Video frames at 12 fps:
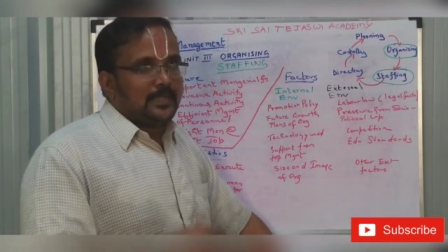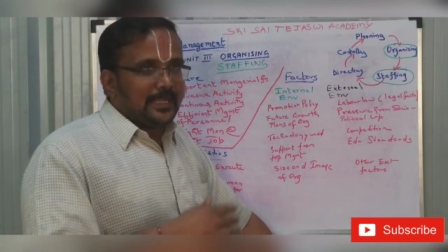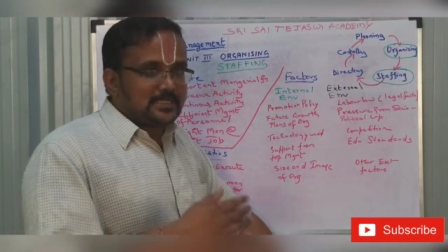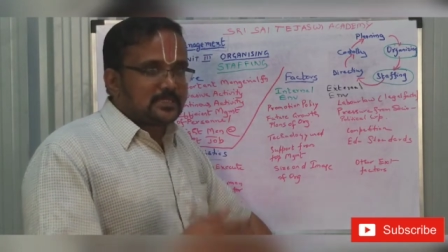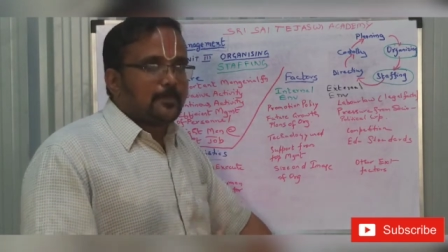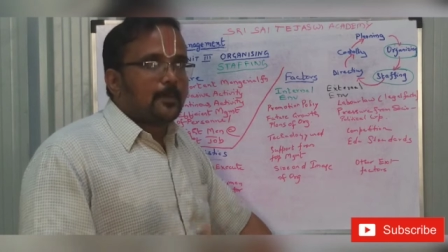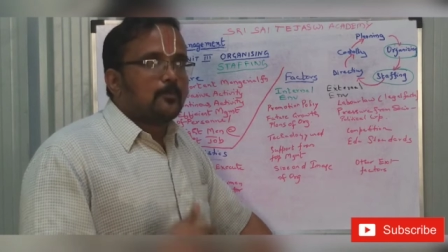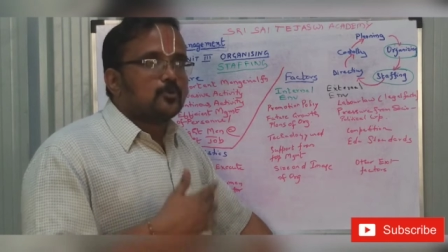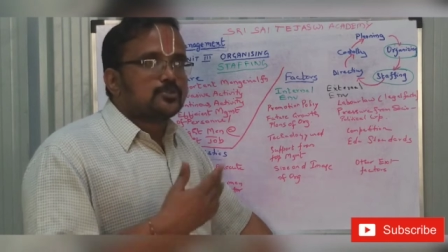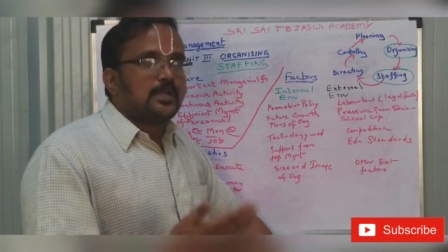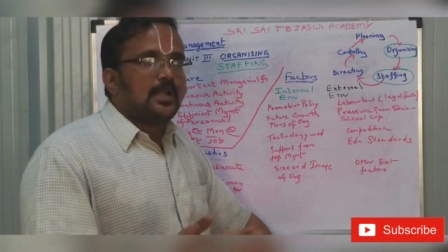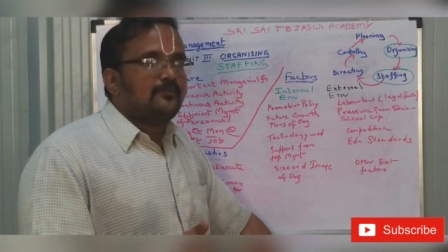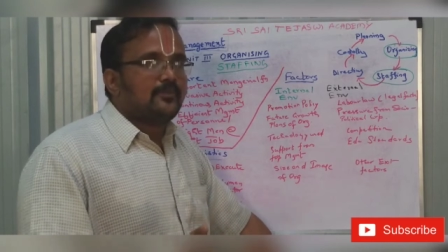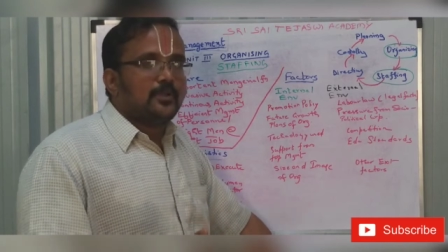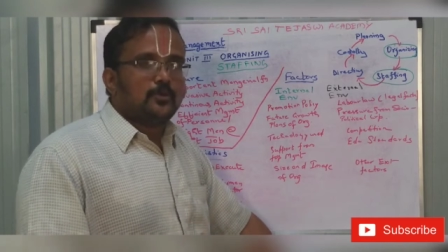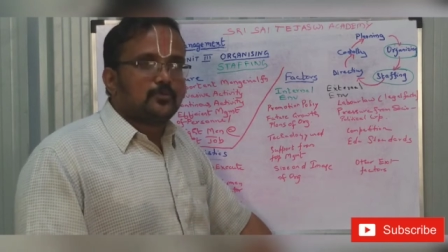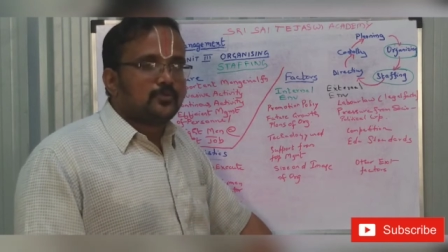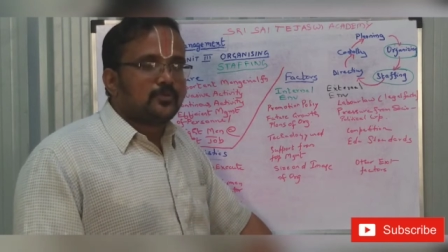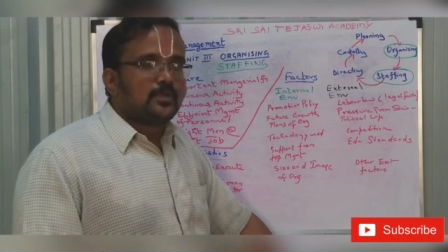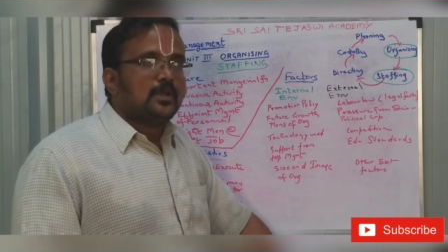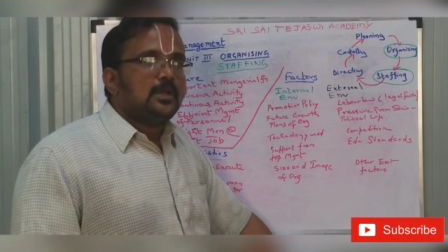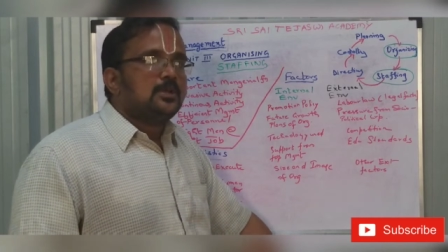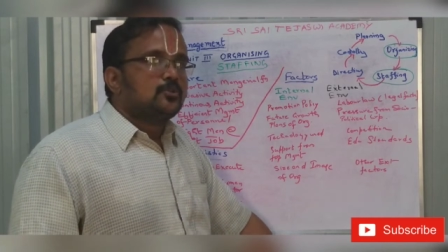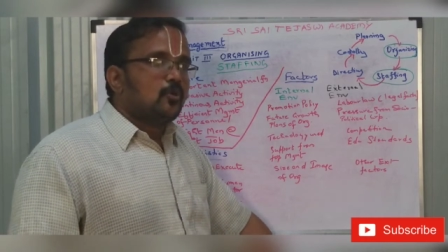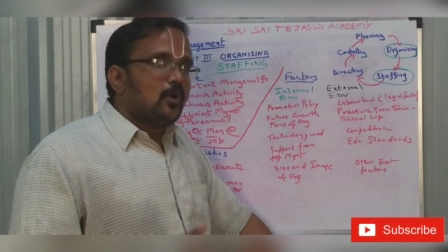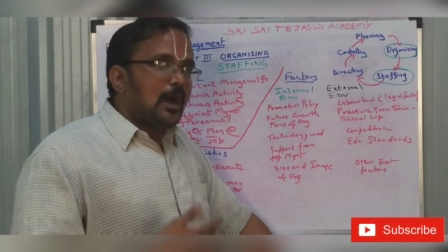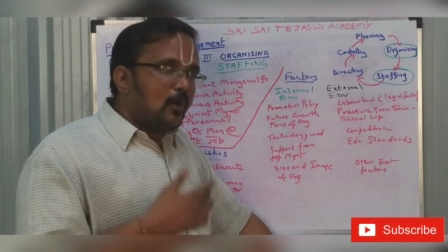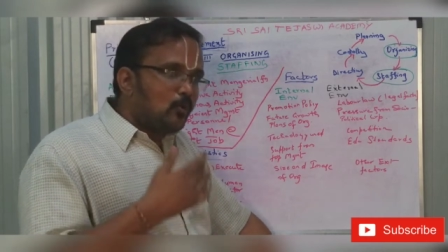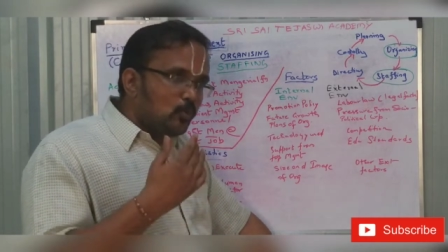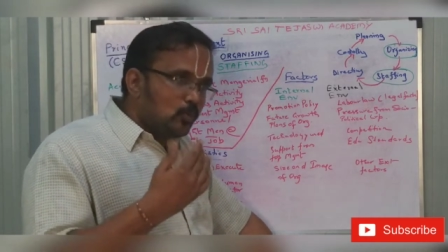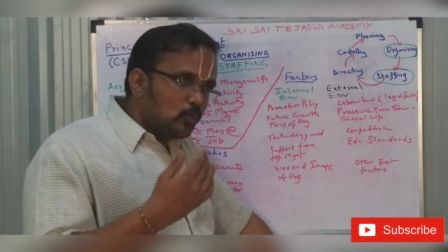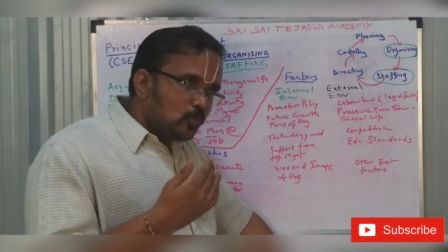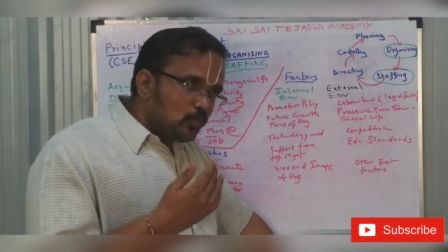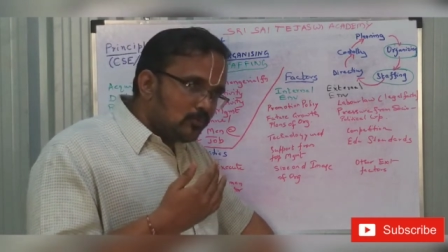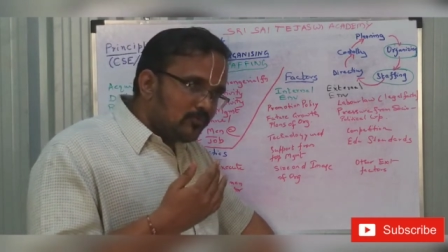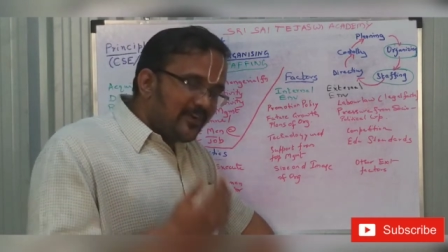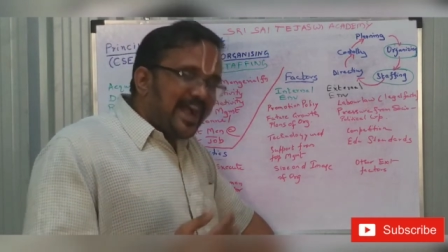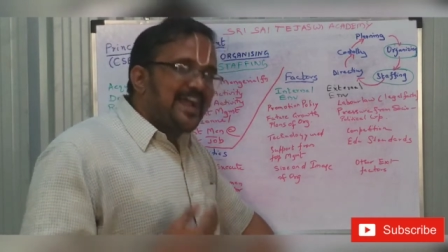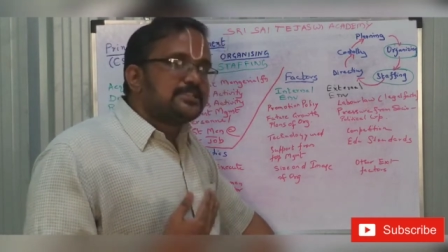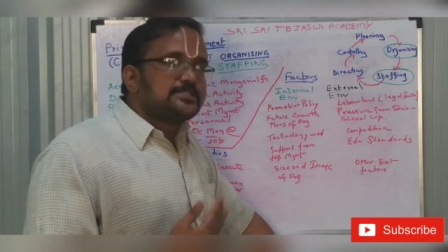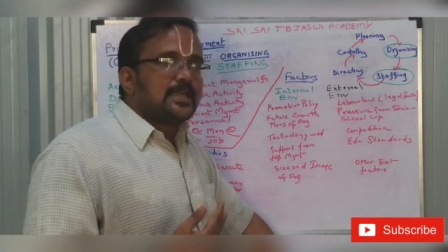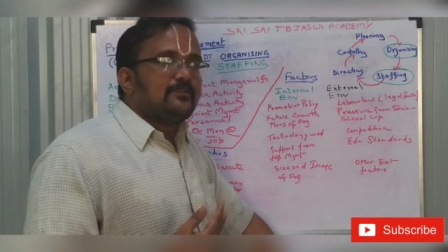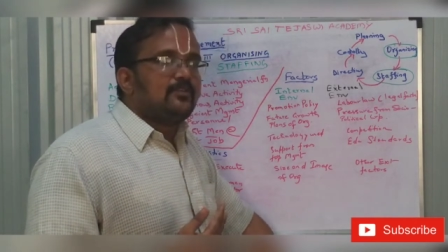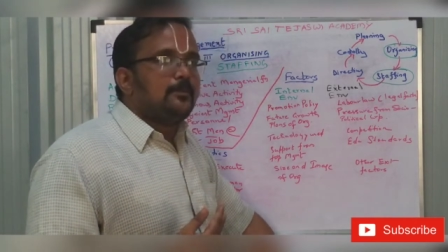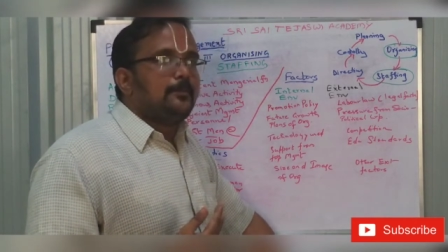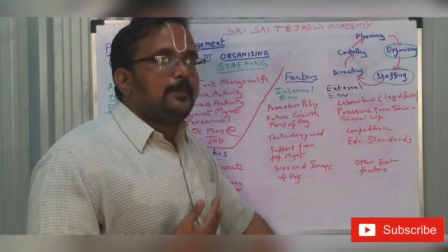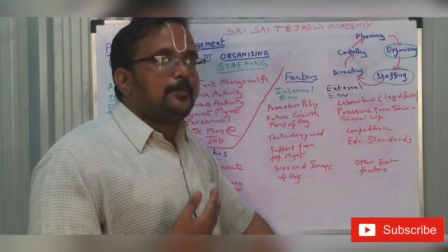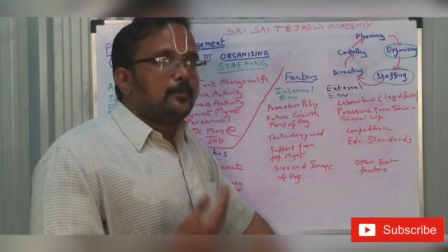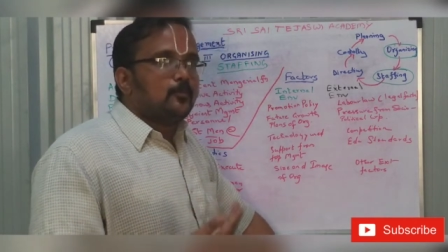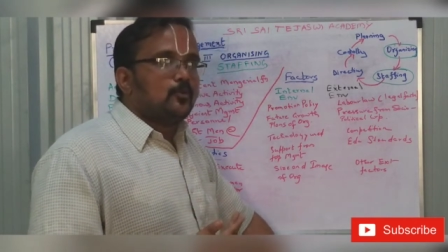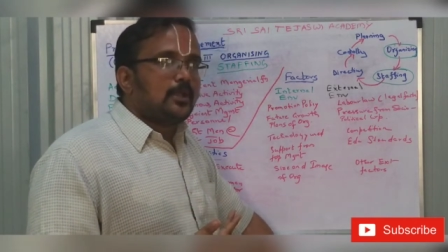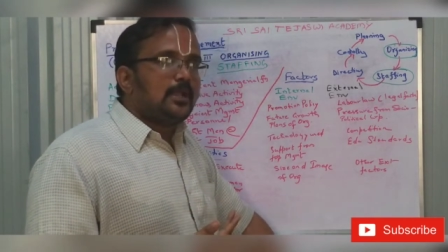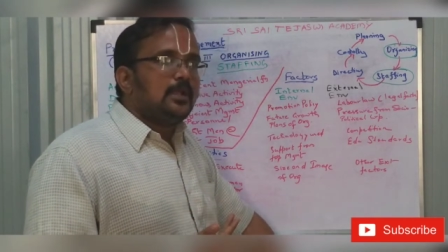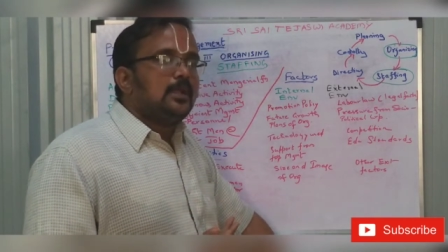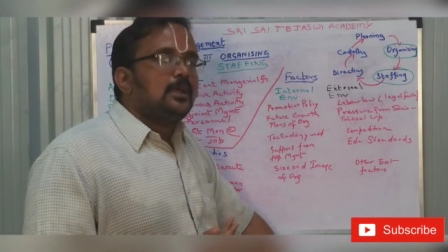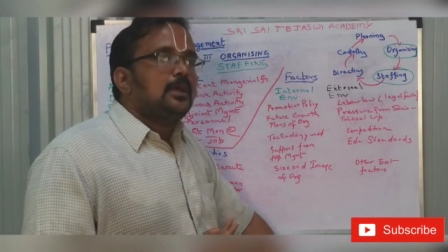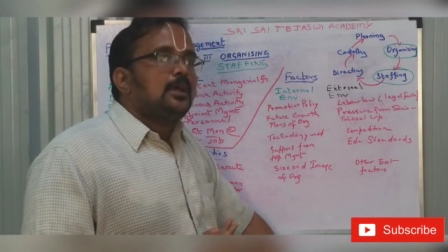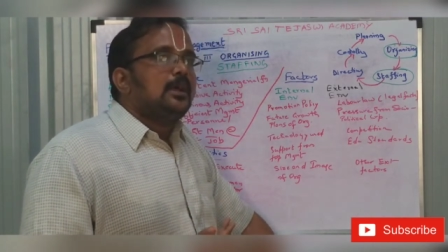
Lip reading: Next promotional avenues. So how fast I will be promoted